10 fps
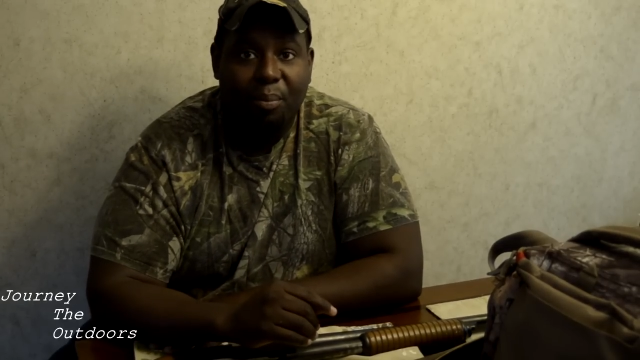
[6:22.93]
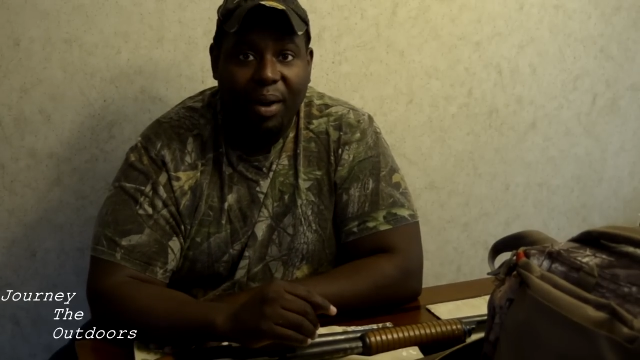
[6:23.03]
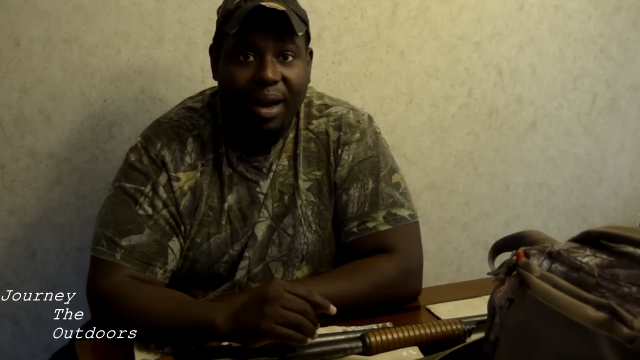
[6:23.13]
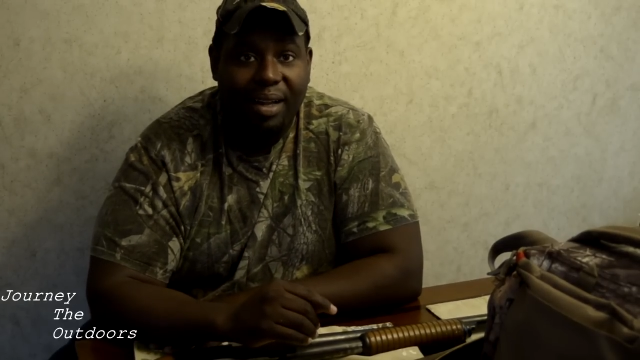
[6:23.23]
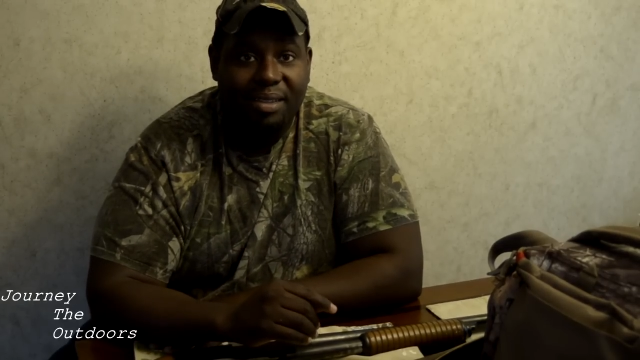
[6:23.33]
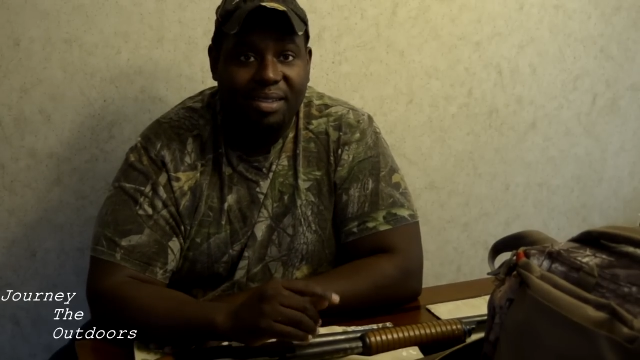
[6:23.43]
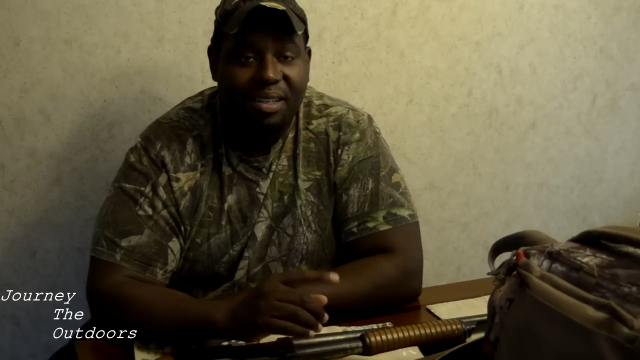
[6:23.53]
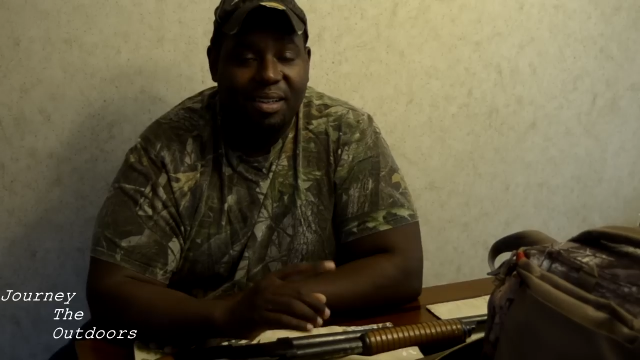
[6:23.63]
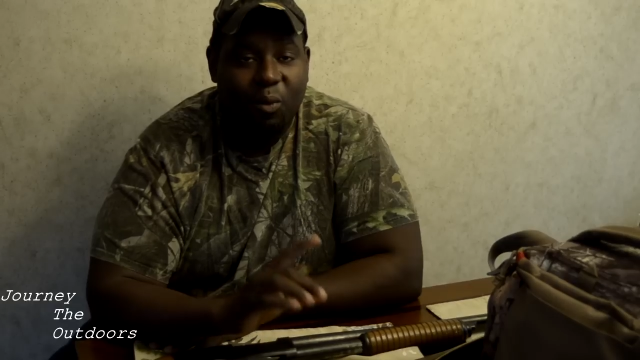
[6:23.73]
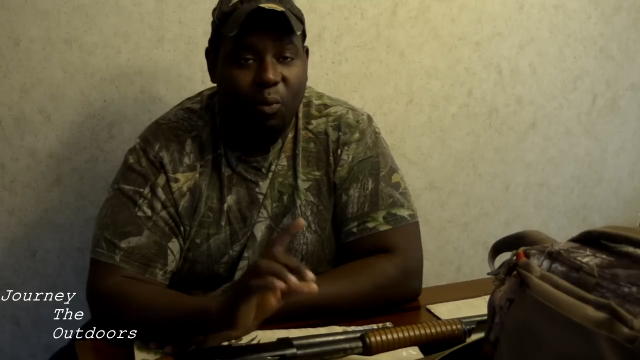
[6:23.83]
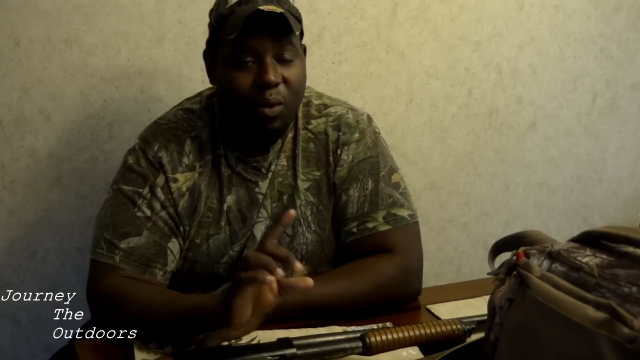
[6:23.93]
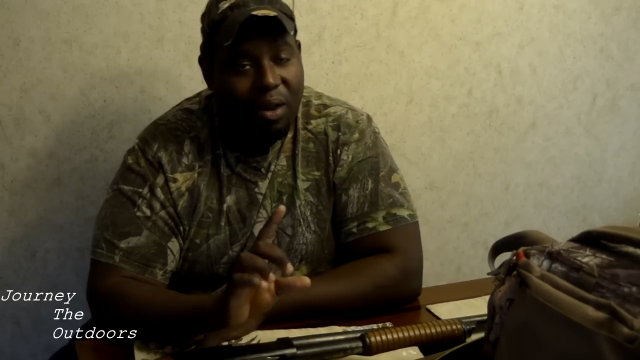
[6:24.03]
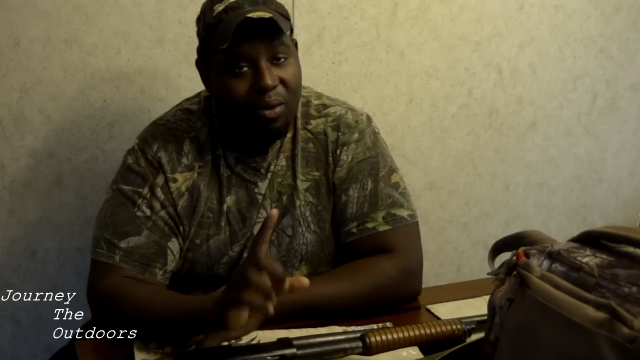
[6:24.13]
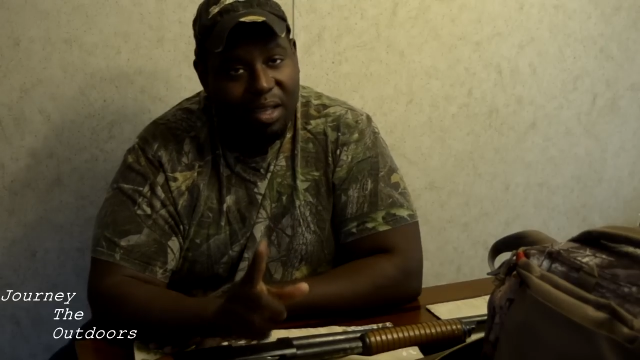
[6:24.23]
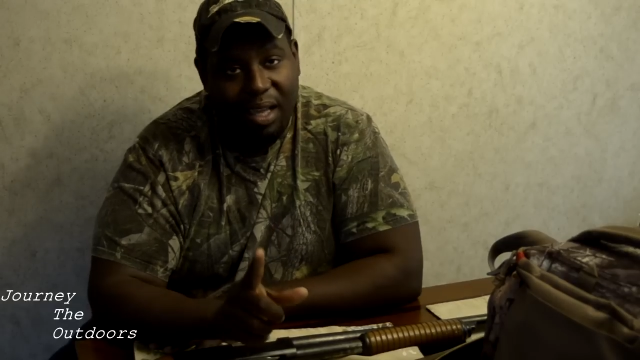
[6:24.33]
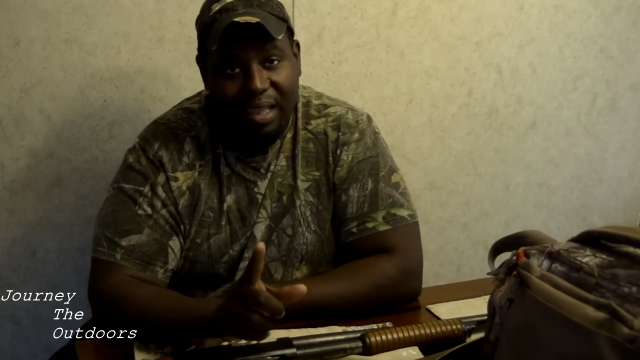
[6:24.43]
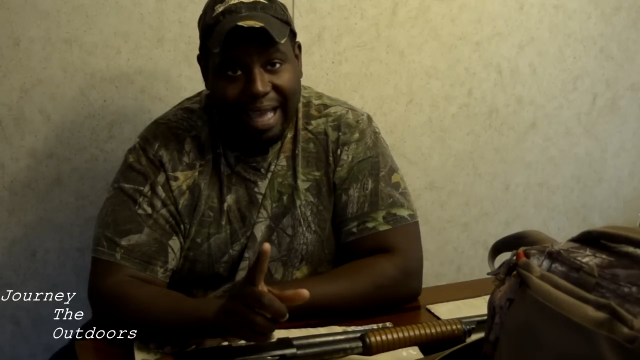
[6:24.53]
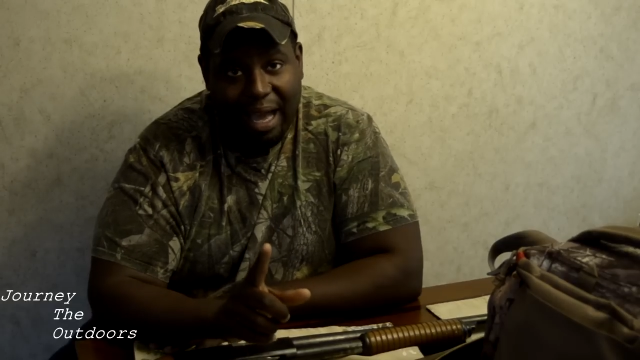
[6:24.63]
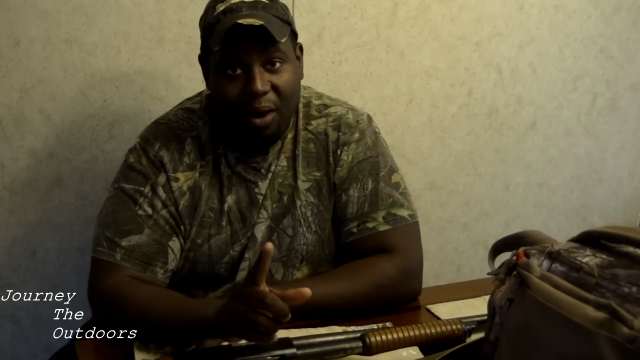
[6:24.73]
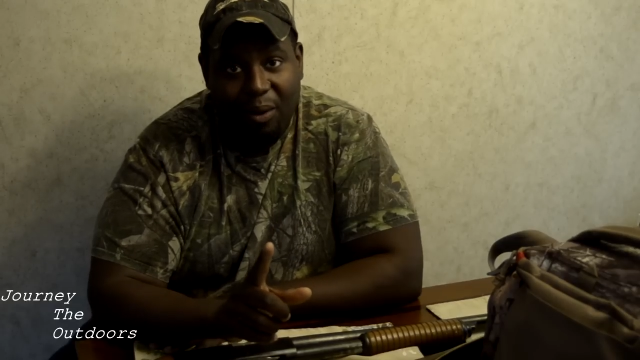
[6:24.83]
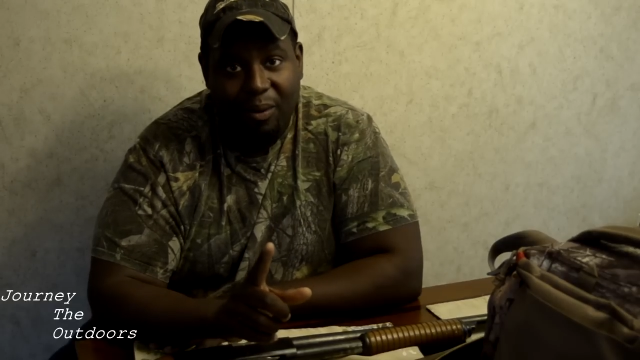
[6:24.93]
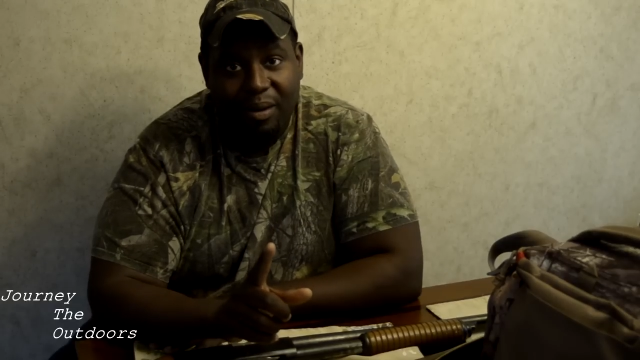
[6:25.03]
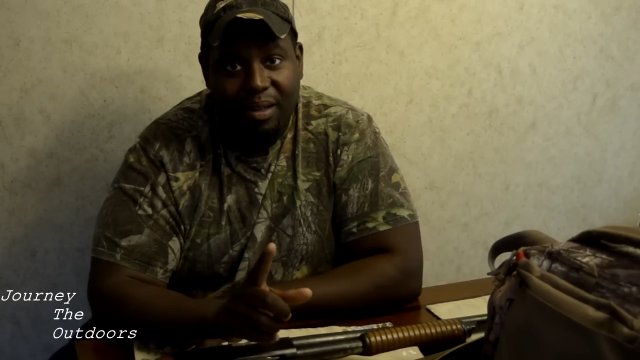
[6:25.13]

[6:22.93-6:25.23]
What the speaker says: But we only allow